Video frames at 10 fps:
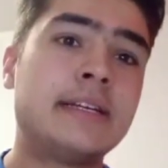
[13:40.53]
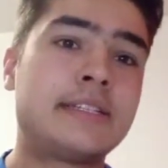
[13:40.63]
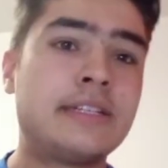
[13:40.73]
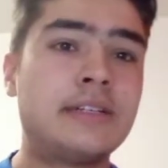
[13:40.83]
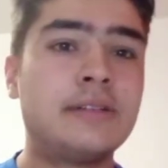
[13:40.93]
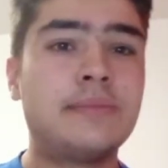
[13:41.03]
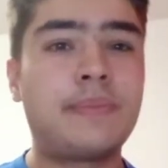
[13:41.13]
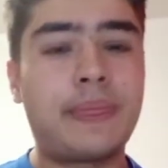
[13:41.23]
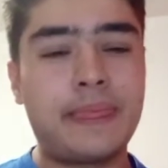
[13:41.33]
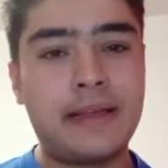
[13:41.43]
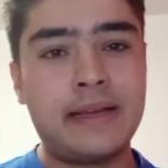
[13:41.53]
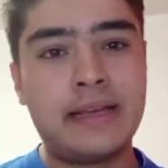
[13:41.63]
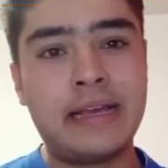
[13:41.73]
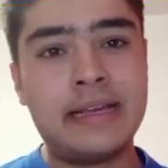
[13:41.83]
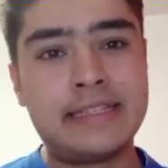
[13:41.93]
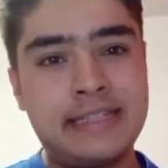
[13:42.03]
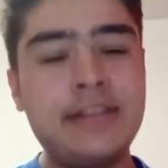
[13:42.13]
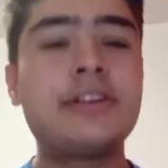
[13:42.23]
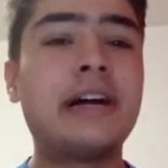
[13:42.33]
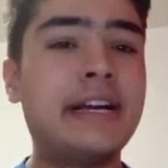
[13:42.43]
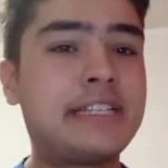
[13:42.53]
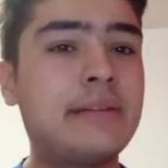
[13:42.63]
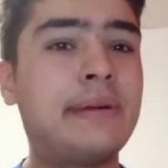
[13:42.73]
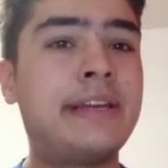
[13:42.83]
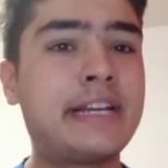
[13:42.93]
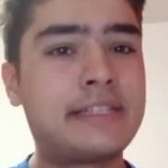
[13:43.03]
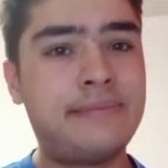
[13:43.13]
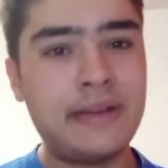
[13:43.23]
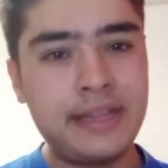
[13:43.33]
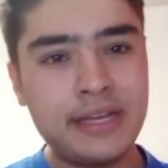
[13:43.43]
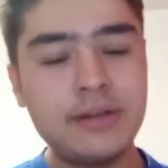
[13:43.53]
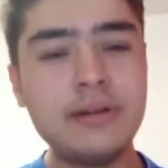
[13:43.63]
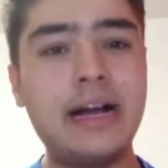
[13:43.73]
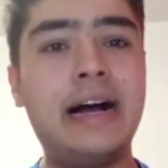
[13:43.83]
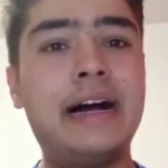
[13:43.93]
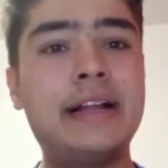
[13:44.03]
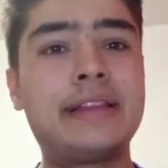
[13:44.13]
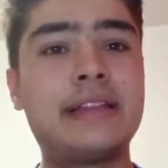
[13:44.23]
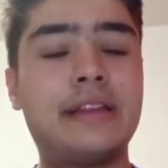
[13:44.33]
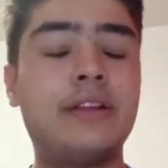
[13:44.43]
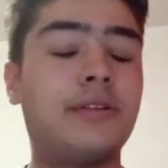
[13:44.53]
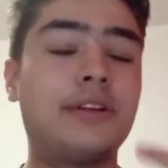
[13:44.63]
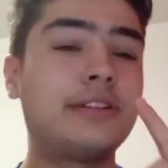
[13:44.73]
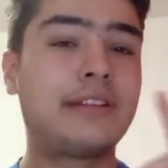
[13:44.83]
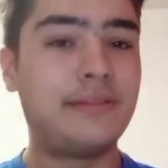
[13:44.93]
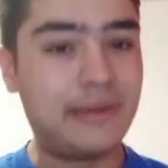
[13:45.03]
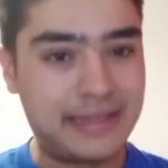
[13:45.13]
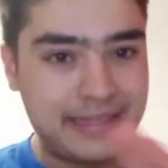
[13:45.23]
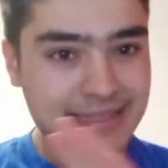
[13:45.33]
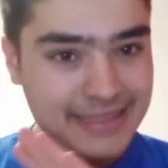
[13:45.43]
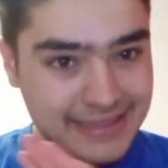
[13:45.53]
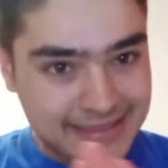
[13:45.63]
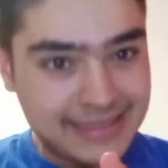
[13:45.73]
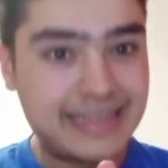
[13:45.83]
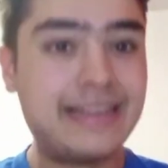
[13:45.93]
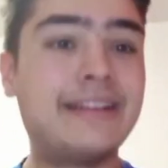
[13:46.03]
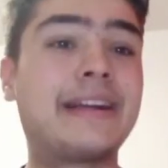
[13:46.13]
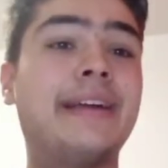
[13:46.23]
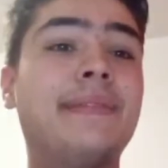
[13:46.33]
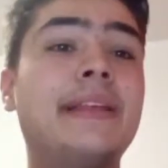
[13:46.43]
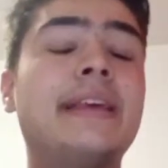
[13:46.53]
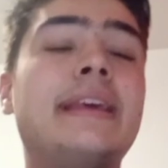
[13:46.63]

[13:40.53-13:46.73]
So see you guys in my next video. And no, not wait. Okay.